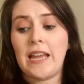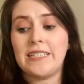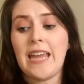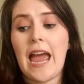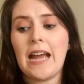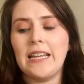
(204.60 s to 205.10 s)

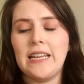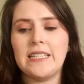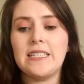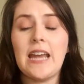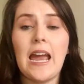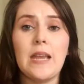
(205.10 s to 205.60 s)

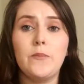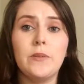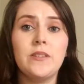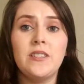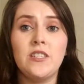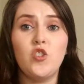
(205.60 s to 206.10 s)
antagonist
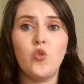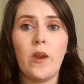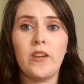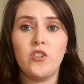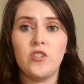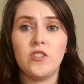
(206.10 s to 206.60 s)
type
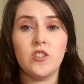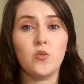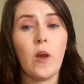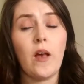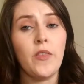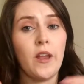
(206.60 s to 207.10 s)
situations
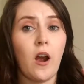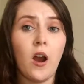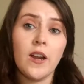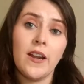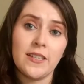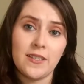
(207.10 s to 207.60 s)
as well that
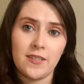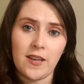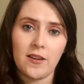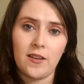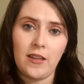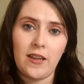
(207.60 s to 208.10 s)
aren't
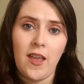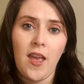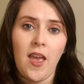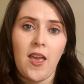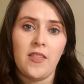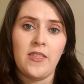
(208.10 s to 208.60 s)
necessarily
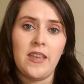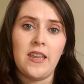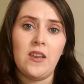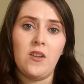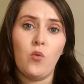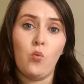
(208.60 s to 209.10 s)

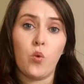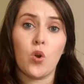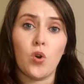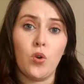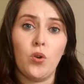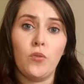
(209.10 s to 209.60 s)
the
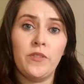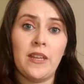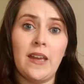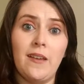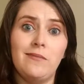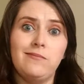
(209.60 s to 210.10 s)
world
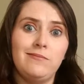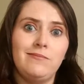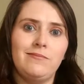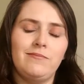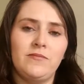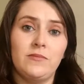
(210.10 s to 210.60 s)
the
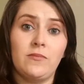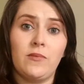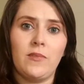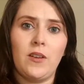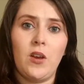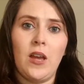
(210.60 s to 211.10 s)

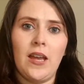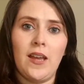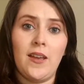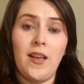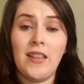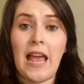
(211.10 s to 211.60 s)
uh,
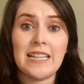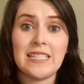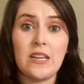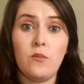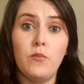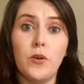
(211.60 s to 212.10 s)

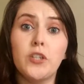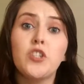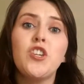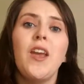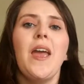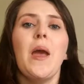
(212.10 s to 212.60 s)
alaskan
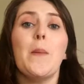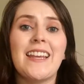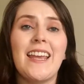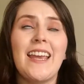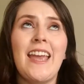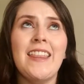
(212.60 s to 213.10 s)
bush
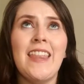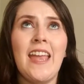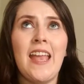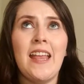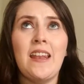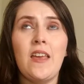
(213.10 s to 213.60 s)
and
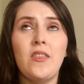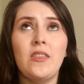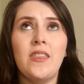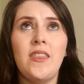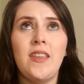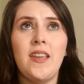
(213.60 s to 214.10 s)
then
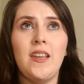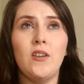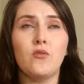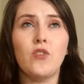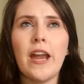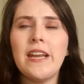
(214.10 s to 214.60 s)

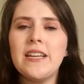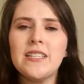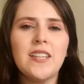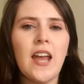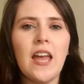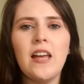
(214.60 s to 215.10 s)
the
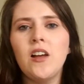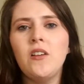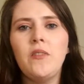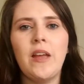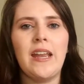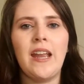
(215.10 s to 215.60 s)
writing
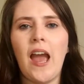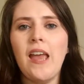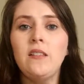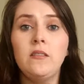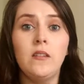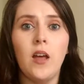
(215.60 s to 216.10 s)
style, like
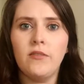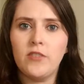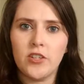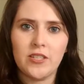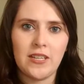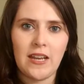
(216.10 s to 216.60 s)
I
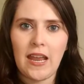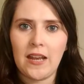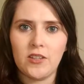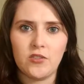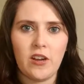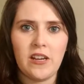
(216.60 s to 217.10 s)
love Kristin
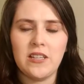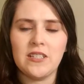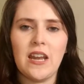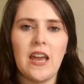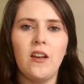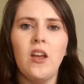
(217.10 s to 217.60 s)
Hannah's
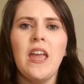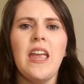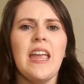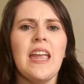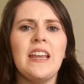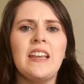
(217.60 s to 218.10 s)
writing style.
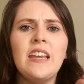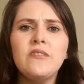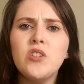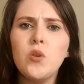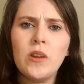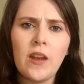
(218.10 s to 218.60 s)
It
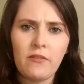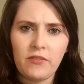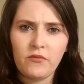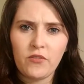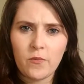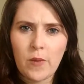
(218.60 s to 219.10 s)
gives you
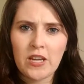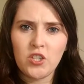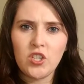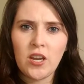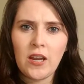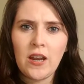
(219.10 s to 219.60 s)
enough
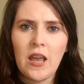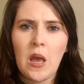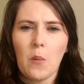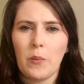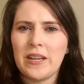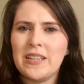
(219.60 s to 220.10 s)
information,
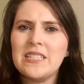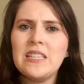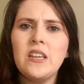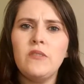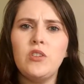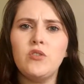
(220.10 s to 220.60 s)
but it
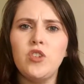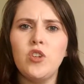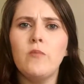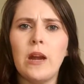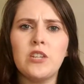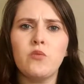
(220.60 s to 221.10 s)
doesn't give you
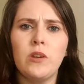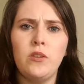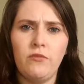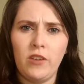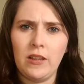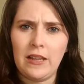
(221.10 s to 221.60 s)
too much
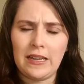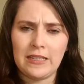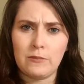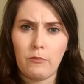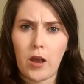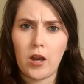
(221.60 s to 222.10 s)
where you feel
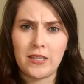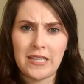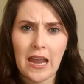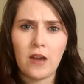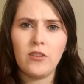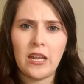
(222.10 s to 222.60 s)
like it's
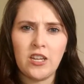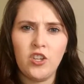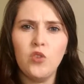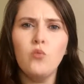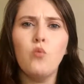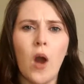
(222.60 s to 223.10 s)
bogged down. Like
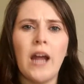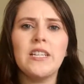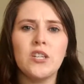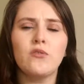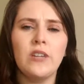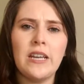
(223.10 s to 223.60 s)
you
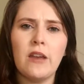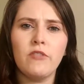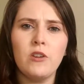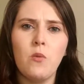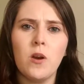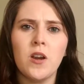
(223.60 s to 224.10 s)
want to read
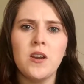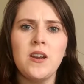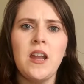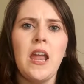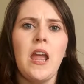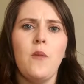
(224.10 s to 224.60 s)
every
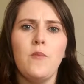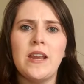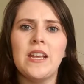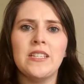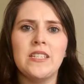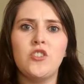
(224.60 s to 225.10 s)
word
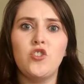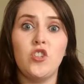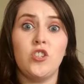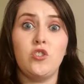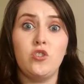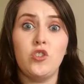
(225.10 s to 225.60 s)
because it's
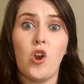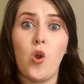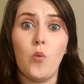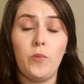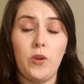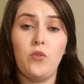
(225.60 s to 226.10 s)
just
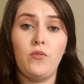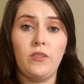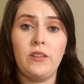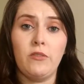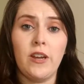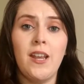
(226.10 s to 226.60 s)
so
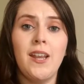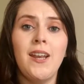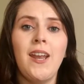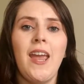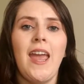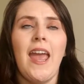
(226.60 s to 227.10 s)
beautifully
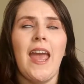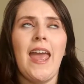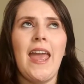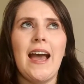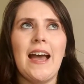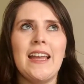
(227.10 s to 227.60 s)
written.
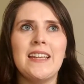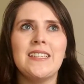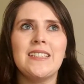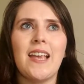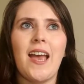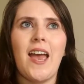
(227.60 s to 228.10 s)

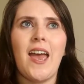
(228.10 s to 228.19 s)
And